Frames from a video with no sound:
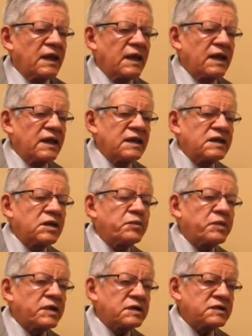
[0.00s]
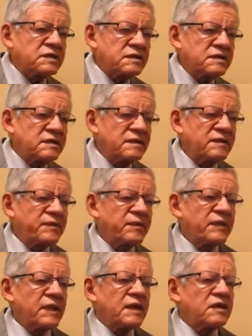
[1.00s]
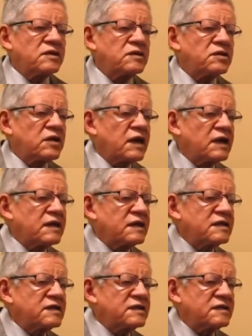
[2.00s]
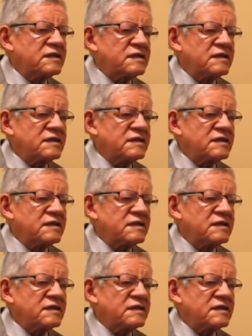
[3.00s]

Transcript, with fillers: uh, depression, drug addiction,